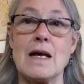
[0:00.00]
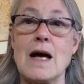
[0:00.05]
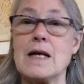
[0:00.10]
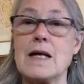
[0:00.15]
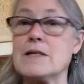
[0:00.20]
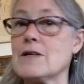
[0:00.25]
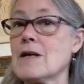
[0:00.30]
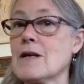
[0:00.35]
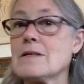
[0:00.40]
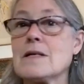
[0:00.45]
I
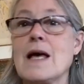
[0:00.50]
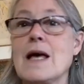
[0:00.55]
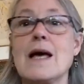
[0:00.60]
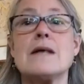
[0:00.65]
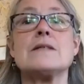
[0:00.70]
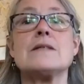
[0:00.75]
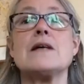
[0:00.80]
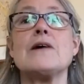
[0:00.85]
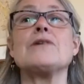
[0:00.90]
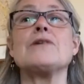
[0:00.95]
just
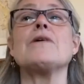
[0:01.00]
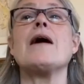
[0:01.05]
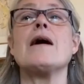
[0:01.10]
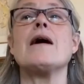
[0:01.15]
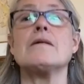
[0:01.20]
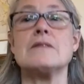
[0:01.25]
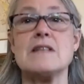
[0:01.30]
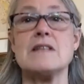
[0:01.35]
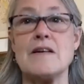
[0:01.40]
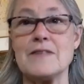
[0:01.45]
can't tell you
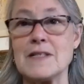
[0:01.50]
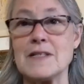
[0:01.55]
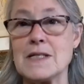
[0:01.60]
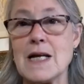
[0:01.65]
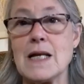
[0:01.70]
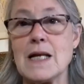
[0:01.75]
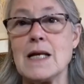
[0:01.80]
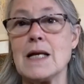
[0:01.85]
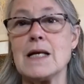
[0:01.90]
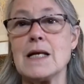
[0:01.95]
how
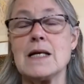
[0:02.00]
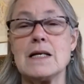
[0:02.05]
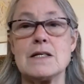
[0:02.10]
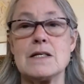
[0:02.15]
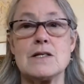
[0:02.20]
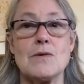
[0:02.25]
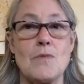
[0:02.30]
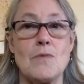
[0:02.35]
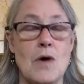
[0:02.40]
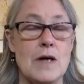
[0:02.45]
devastating it is
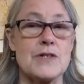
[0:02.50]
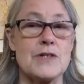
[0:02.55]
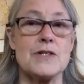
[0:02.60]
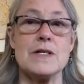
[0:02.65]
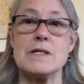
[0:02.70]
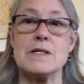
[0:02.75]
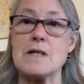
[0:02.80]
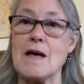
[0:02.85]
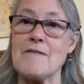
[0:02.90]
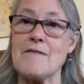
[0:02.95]
to watch
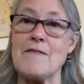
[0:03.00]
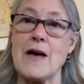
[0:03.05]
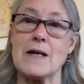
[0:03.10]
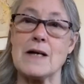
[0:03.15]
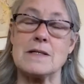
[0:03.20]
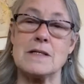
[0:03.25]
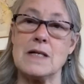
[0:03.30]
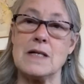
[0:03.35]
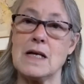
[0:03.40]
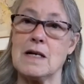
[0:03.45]
these
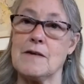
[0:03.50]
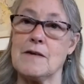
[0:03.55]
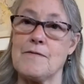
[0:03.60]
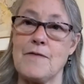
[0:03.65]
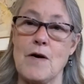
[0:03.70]
unvaccinated